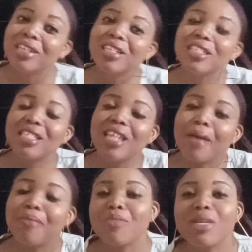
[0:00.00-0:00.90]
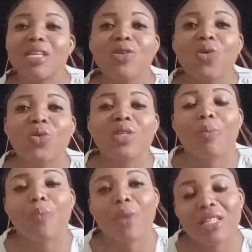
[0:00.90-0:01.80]
let me know the
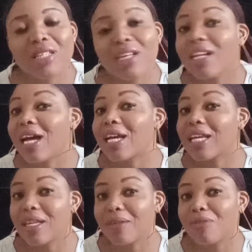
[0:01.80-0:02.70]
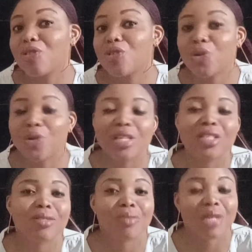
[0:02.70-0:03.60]
particular gift you're going to
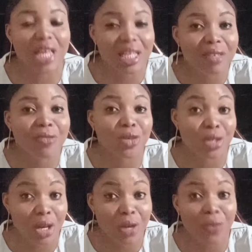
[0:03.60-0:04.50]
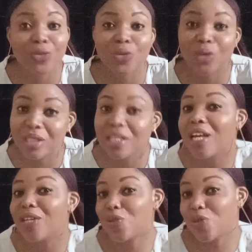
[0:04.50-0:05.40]
be getting for your loved one
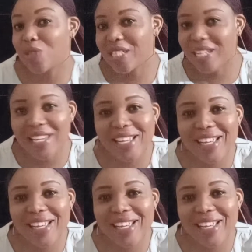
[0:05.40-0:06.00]
today.